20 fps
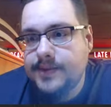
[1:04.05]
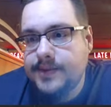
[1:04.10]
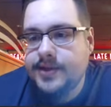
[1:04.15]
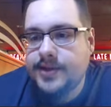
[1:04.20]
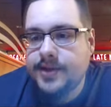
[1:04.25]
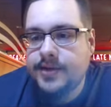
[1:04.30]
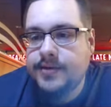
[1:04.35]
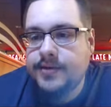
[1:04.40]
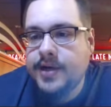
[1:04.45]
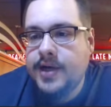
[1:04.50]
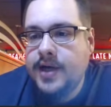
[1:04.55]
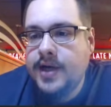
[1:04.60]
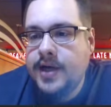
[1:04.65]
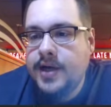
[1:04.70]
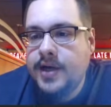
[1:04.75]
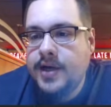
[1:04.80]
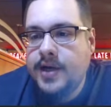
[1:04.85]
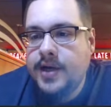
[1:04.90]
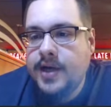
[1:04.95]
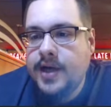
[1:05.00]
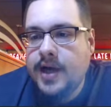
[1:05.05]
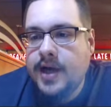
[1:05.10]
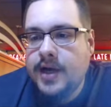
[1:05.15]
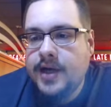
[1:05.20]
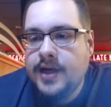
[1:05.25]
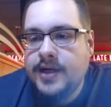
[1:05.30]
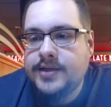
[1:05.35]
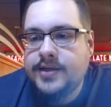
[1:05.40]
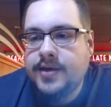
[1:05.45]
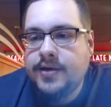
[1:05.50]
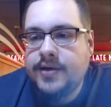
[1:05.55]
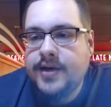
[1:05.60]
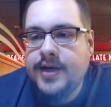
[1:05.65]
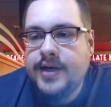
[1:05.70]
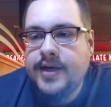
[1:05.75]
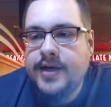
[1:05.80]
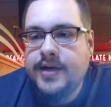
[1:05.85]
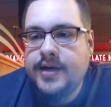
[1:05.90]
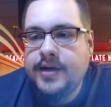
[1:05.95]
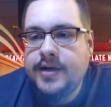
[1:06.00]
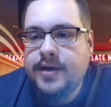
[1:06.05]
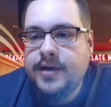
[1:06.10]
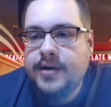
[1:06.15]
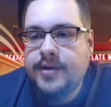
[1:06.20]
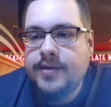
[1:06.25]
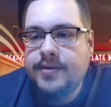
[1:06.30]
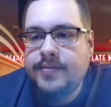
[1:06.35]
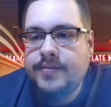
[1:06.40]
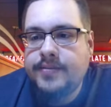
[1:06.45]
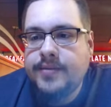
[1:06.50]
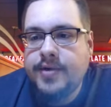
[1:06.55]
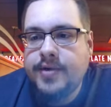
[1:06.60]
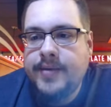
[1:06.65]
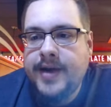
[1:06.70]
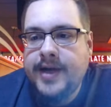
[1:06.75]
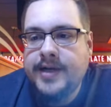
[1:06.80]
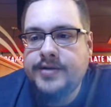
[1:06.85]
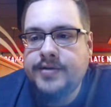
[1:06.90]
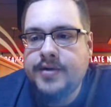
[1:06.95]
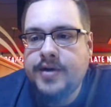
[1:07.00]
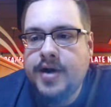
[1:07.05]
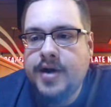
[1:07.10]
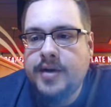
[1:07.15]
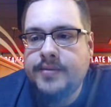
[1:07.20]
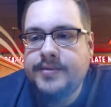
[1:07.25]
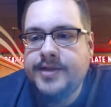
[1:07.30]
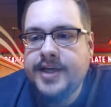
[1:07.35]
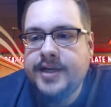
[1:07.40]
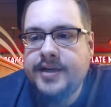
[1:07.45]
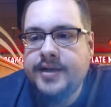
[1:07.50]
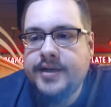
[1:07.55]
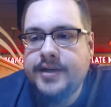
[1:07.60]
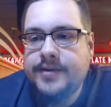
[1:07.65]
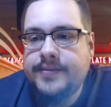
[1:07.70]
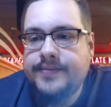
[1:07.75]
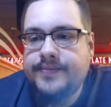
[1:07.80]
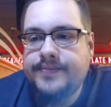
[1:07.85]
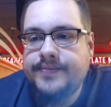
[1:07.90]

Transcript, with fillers: So uh, let's go ahead and um, go back to our object.